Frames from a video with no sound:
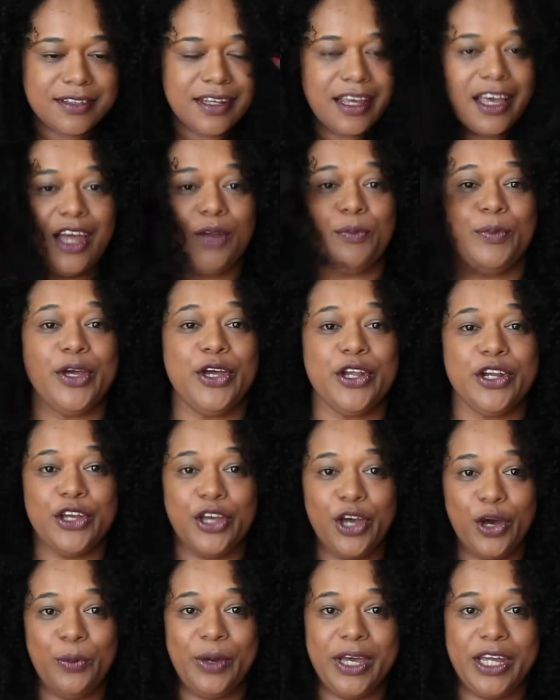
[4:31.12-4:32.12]
And we're gonna
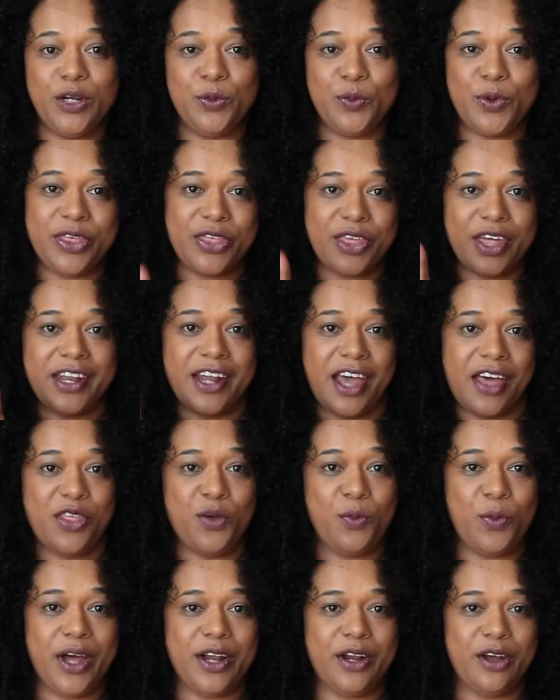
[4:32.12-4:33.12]
go in with another
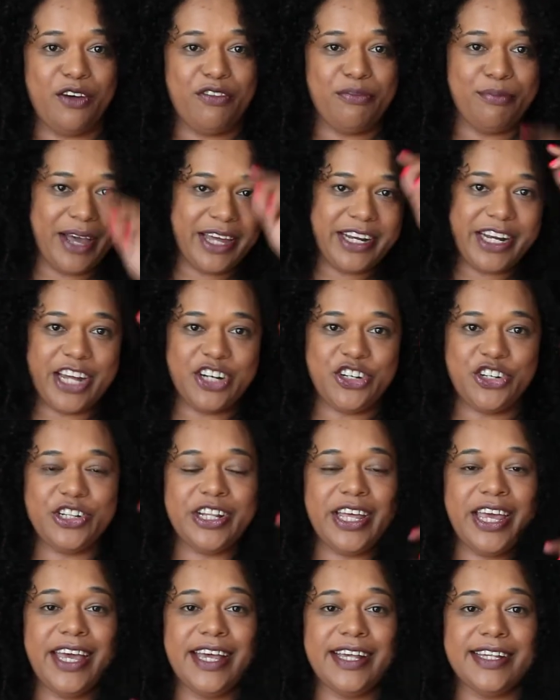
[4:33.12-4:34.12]
one of My Natural
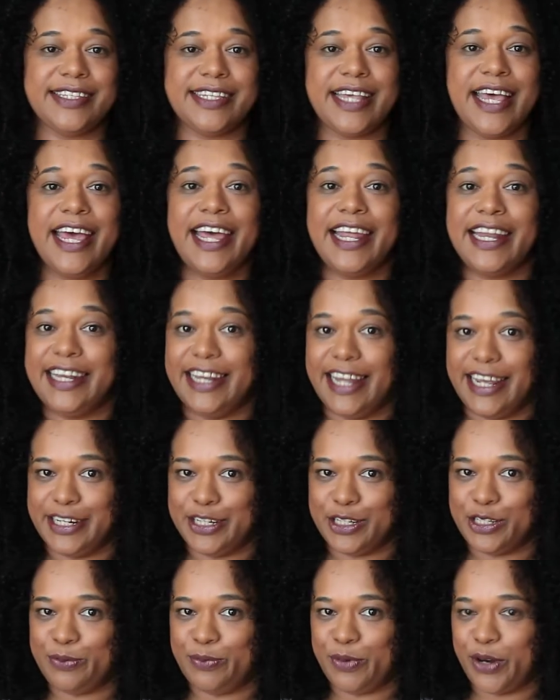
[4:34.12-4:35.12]
Hair's
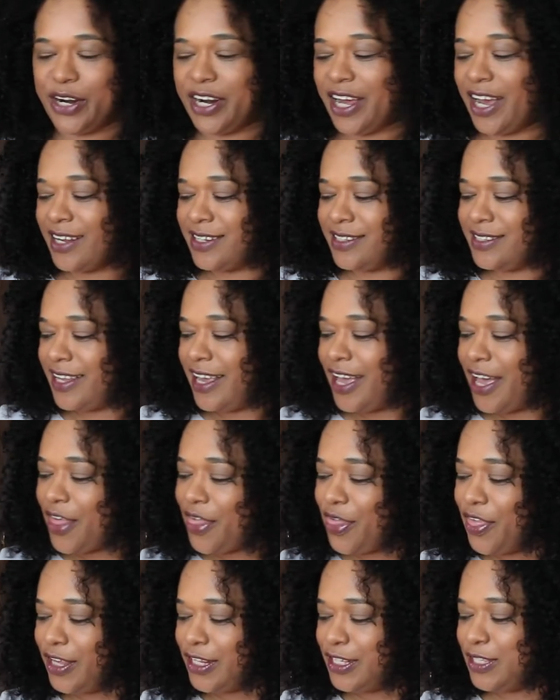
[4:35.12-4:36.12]
latest products.
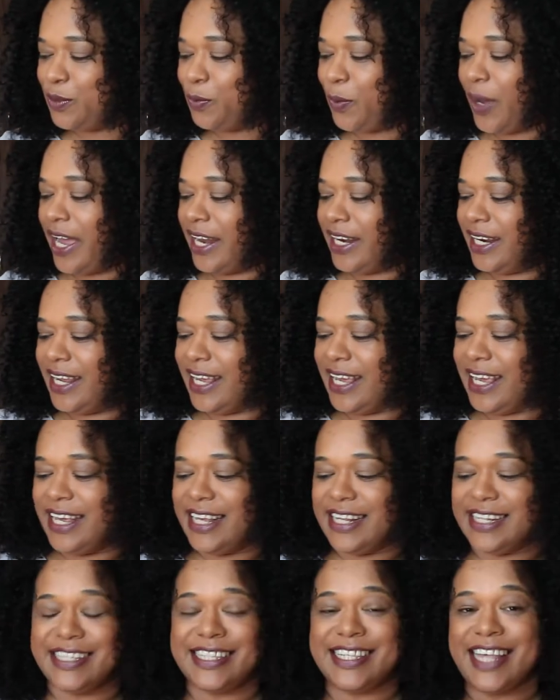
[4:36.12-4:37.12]
This one
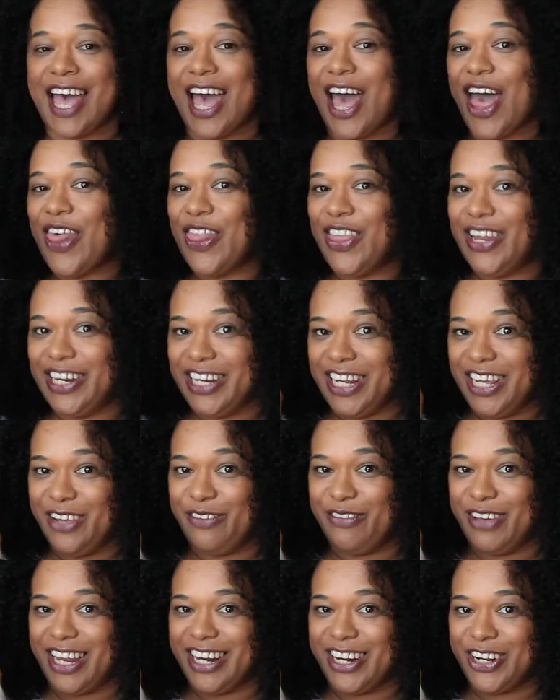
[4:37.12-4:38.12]
is the
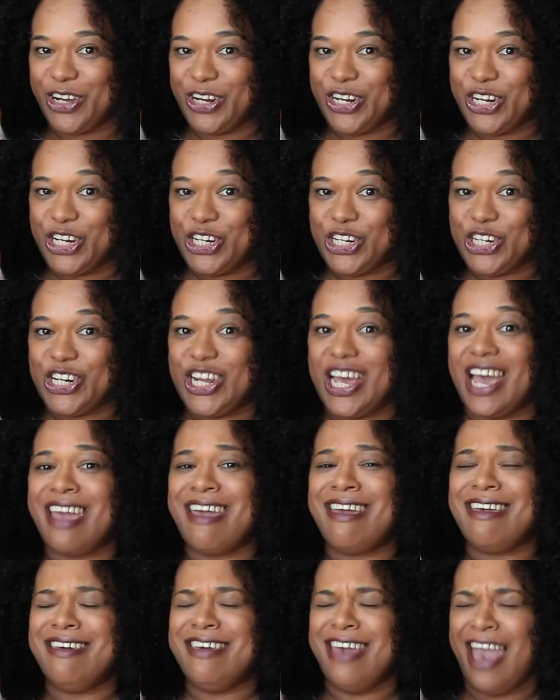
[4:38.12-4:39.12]
leave-in conditioner.
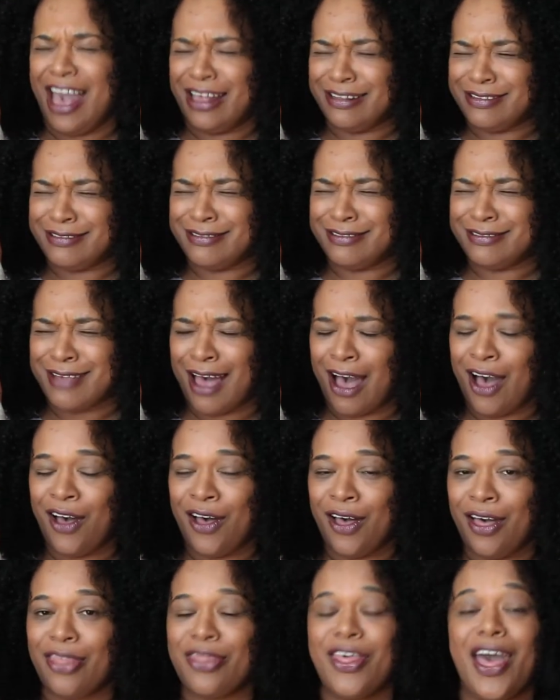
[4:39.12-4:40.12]
Yes,
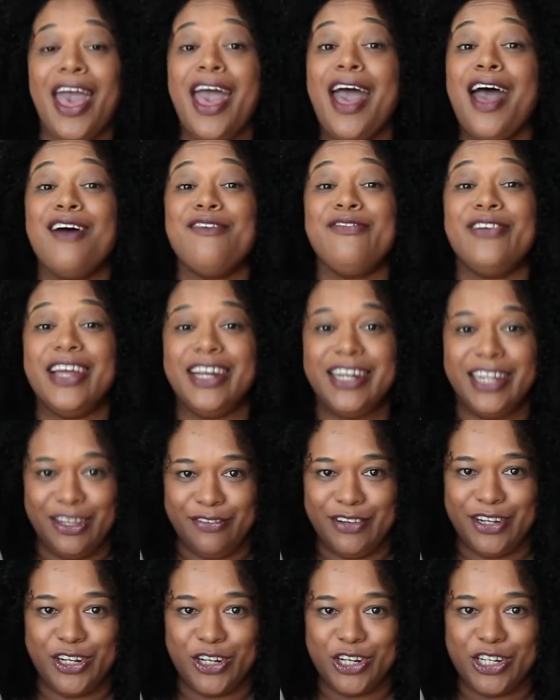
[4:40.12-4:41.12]
they have a
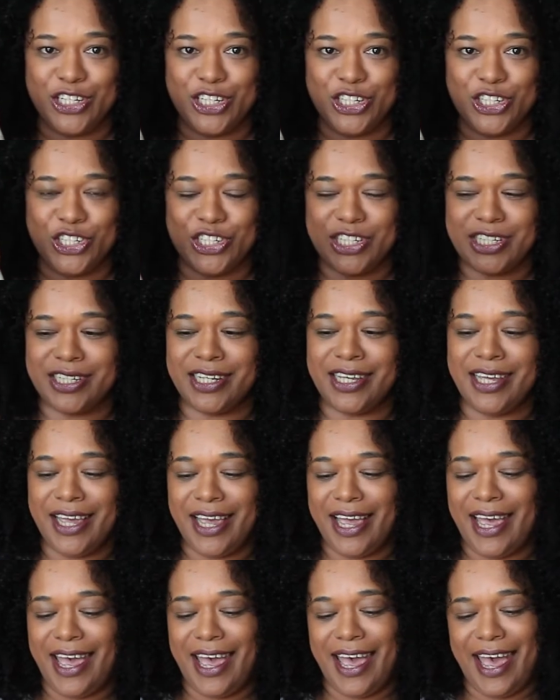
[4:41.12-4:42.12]
leave-in conditioner.
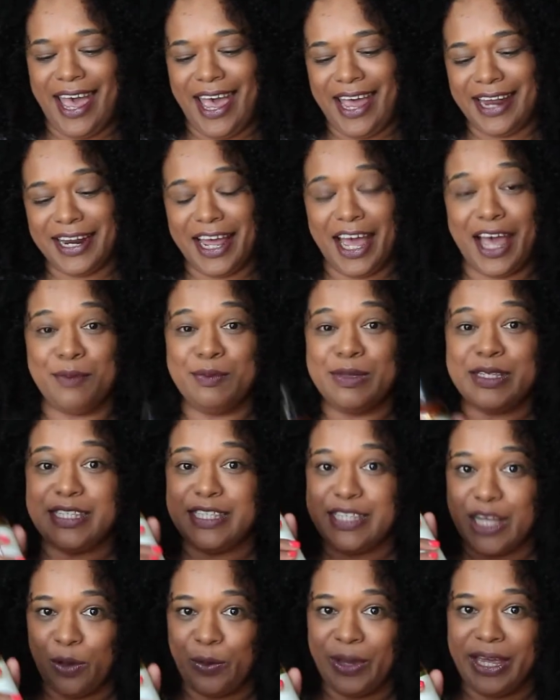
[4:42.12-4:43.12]
And I'm
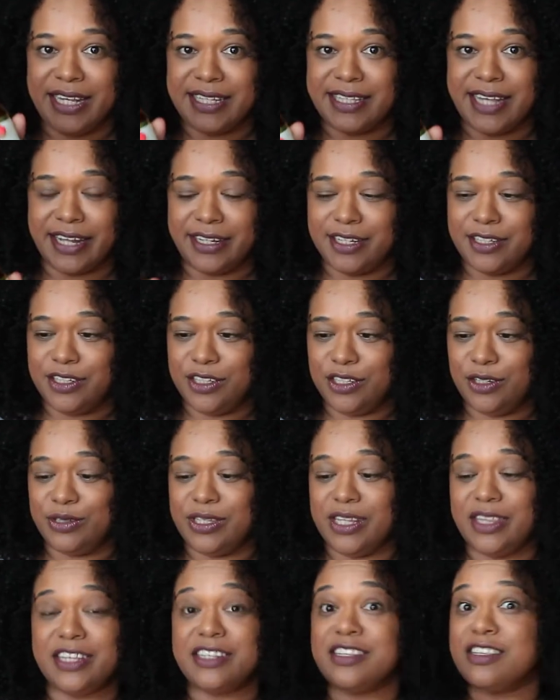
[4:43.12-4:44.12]
so excited to use
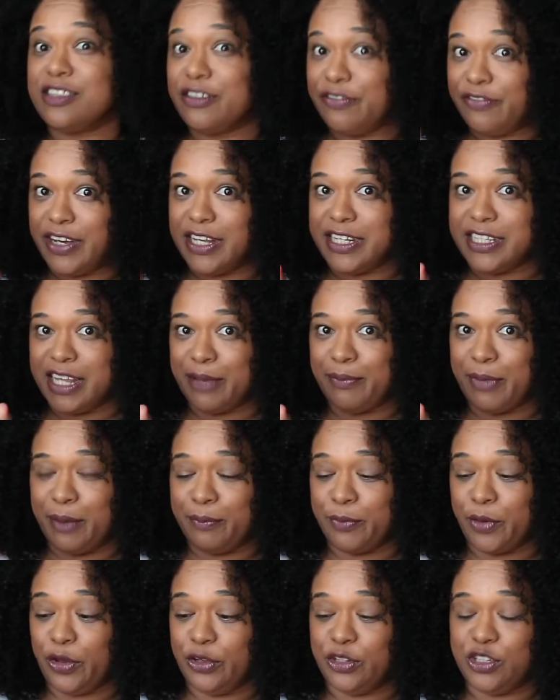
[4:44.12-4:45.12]
it. This is the first time I'm
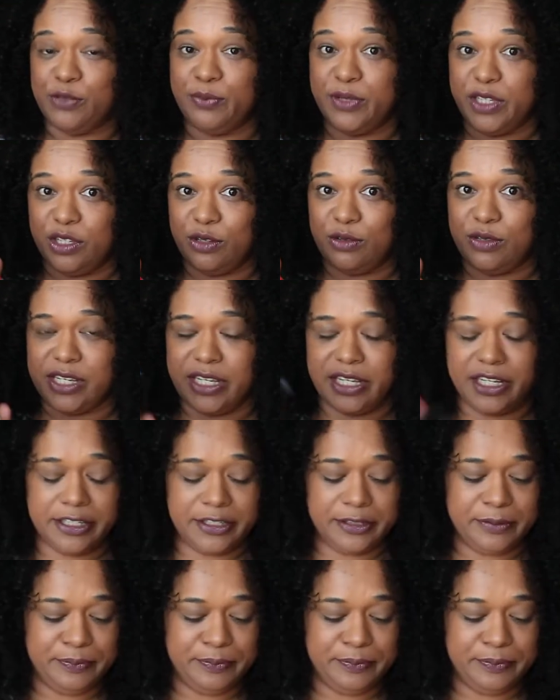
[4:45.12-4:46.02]
going to be using it.